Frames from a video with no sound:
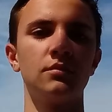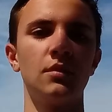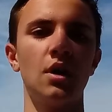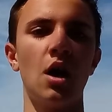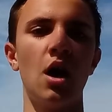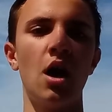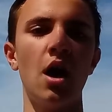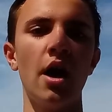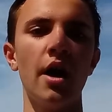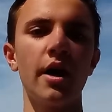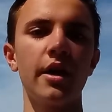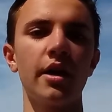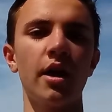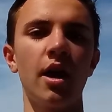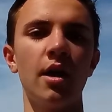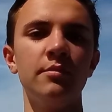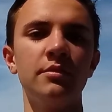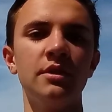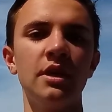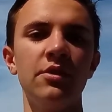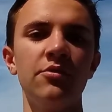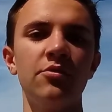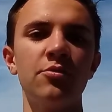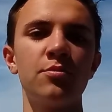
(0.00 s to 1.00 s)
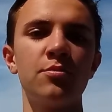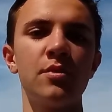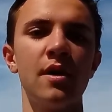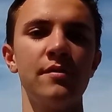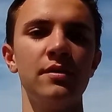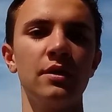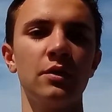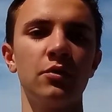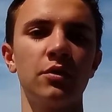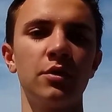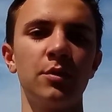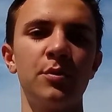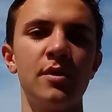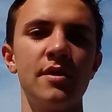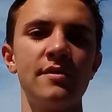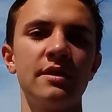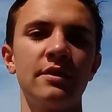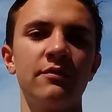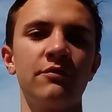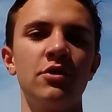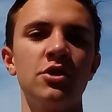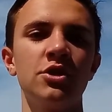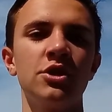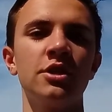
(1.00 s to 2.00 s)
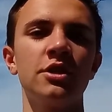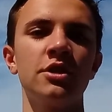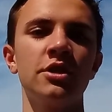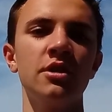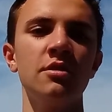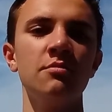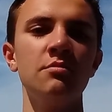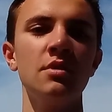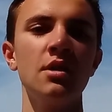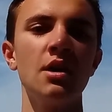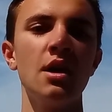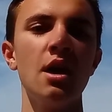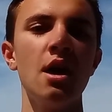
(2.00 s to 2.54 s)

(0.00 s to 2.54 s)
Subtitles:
Hi, I'm David Brevenick with the Brevenick Fishing Team,